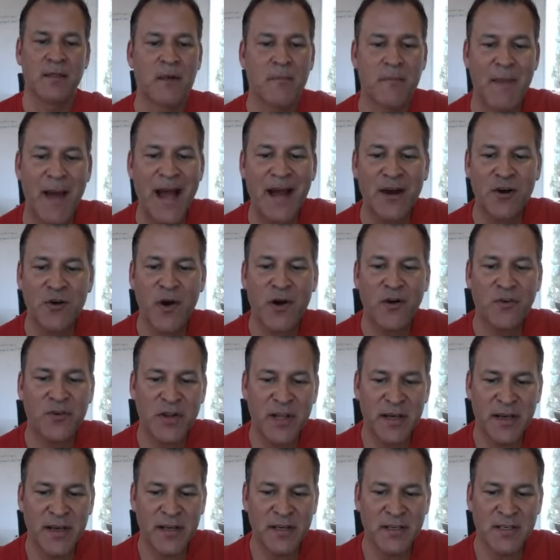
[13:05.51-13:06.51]
The
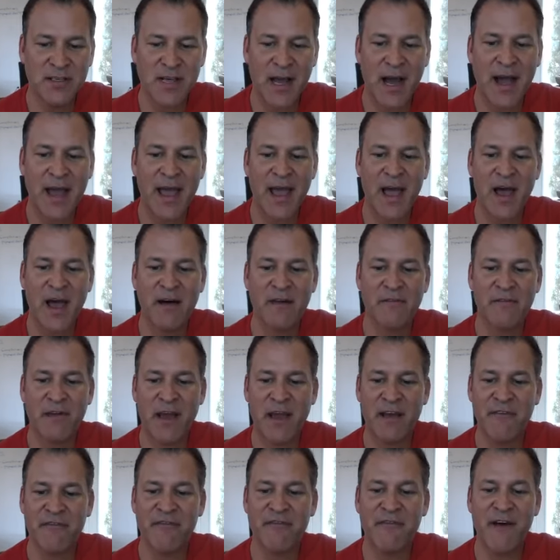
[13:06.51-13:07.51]
background is I have
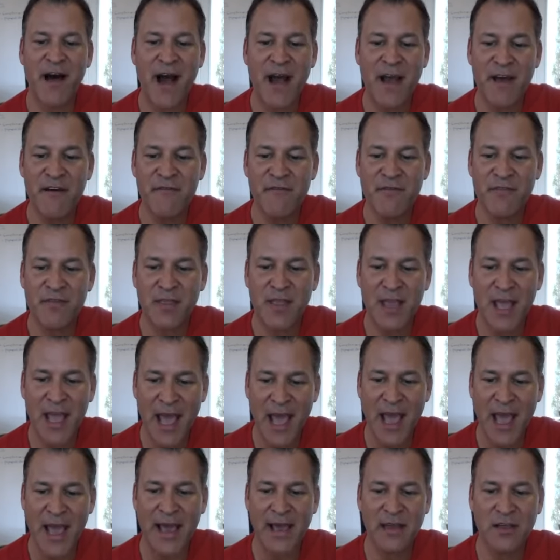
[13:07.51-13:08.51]
a
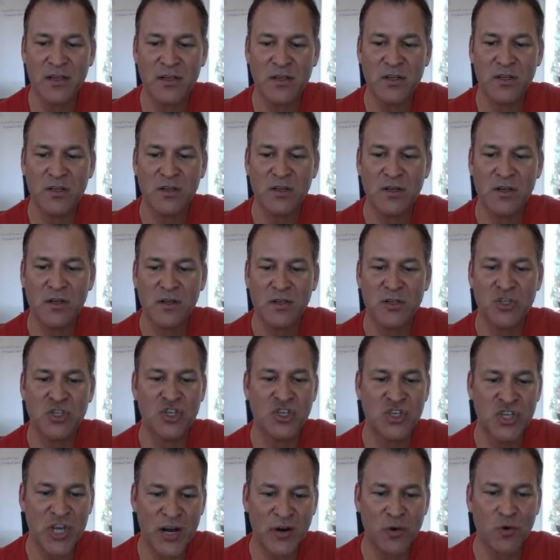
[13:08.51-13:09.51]
5K
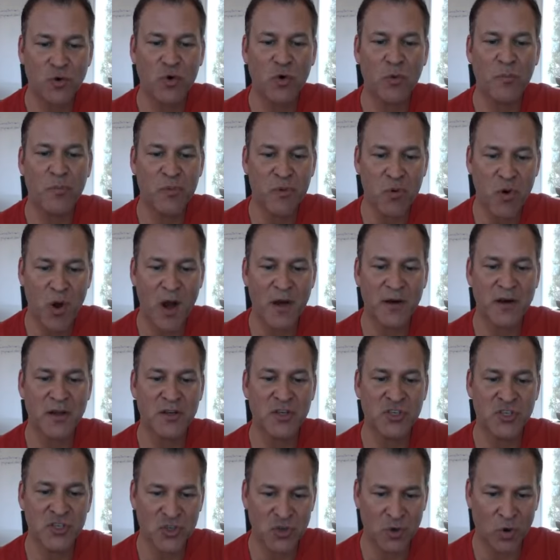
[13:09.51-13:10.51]
general
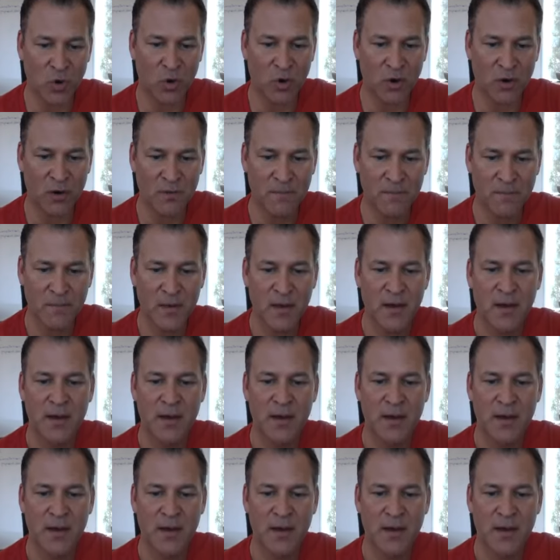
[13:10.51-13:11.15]
product store